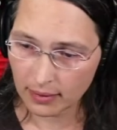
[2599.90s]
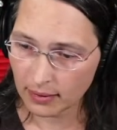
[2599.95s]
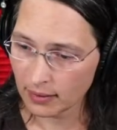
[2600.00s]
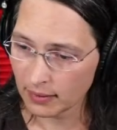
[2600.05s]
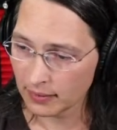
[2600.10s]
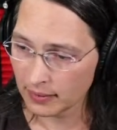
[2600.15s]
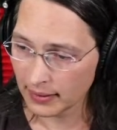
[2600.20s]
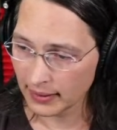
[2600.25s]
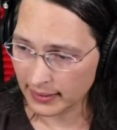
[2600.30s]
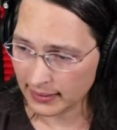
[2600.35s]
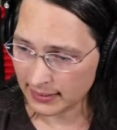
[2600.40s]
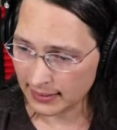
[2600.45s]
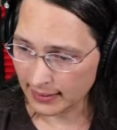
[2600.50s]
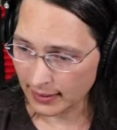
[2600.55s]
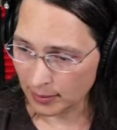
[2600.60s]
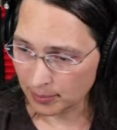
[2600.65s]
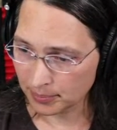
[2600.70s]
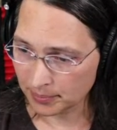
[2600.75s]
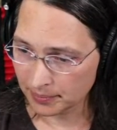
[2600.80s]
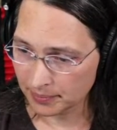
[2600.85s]
The next
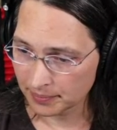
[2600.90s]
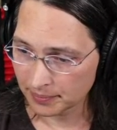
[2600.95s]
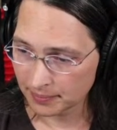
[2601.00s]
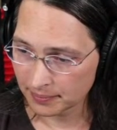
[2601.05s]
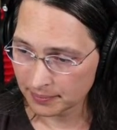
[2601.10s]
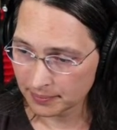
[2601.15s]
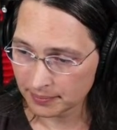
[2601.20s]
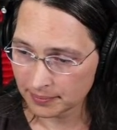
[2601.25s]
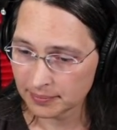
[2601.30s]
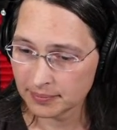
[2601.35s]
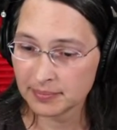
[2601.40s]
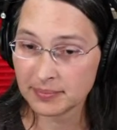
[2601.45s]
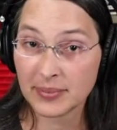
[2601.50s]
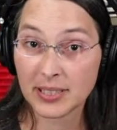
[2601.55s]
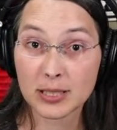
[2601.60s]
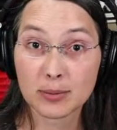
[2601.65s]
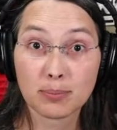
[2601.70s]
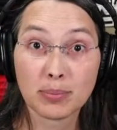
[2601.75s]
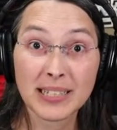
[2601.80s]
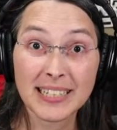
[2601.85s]
step is
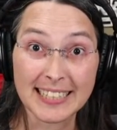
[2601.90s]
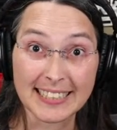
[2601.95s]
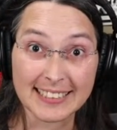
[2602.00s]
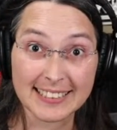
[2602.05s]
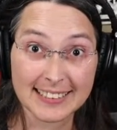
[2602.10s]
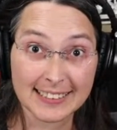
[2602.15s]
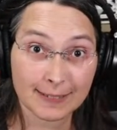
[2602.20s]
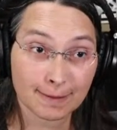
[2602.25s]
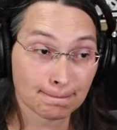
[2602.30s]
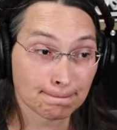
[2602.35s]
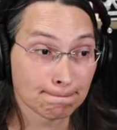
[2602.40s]
bullets.